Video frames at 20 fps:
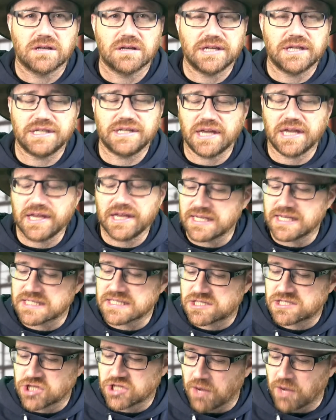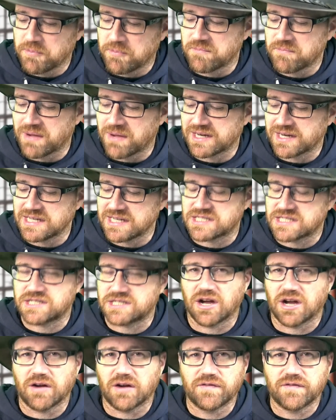he is top of my
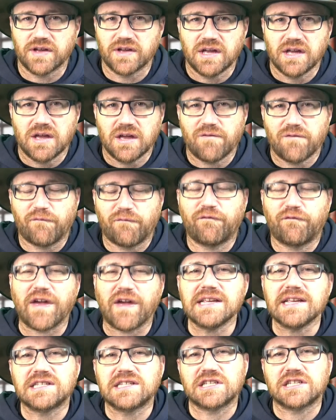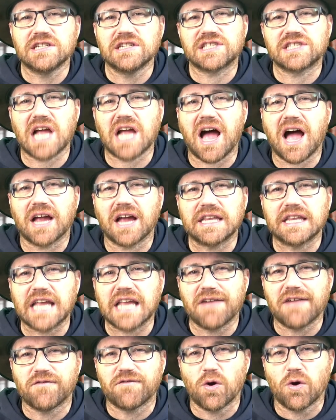list of faces I
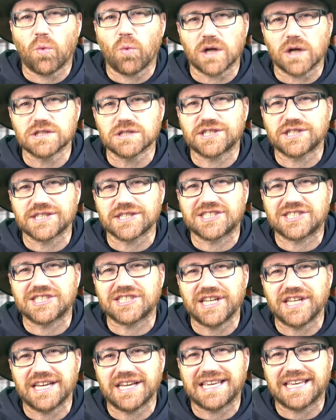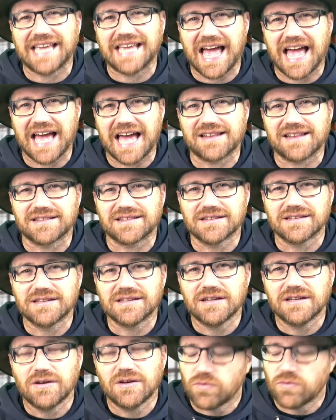never want to see again.
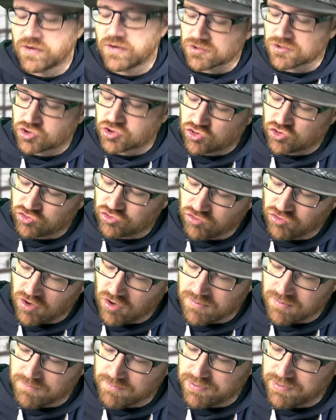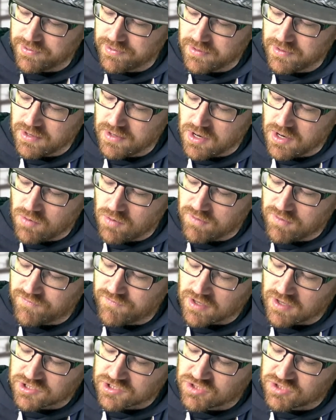We've got Trump, we've
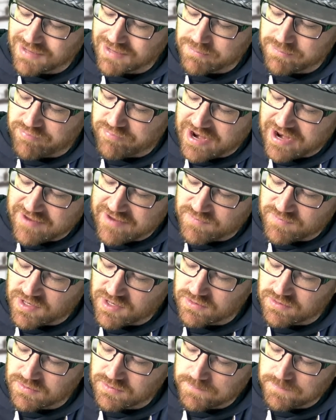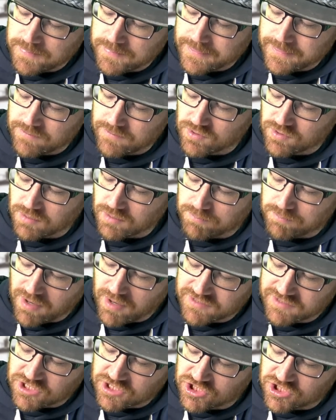got Suella Braverman, we've got
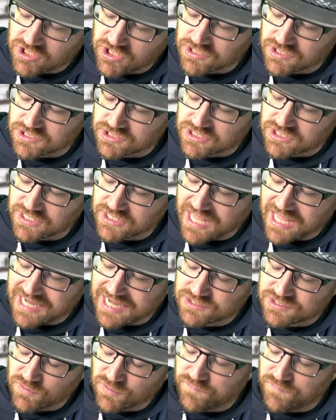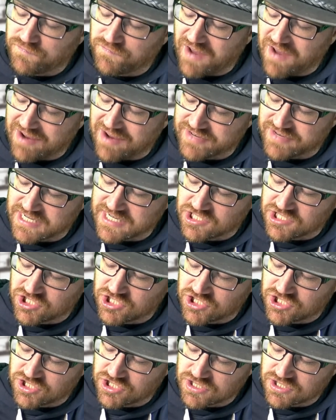Boris Johnson, Nigel
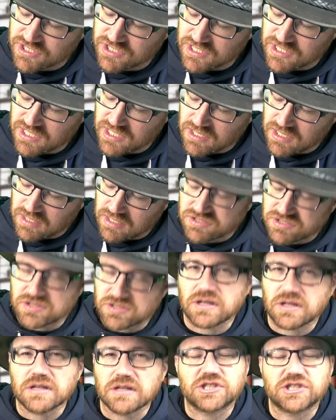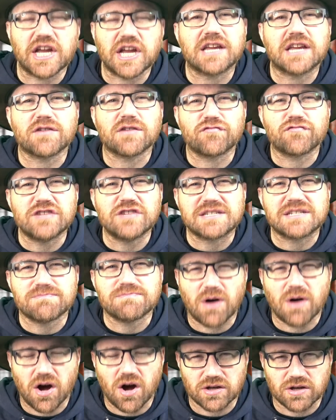Farage, Jacob
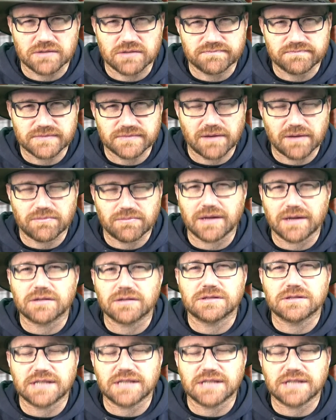Rees-Mogg. I could